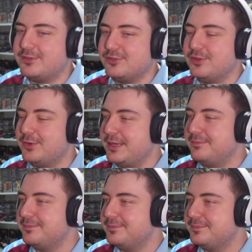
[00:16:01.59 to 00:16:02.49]
just know it.
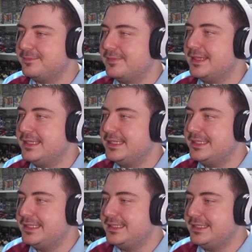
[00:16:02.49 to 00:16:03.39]

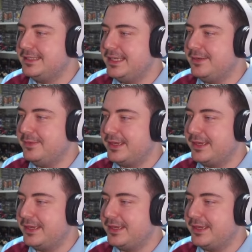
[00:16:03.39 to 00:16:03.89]
Here we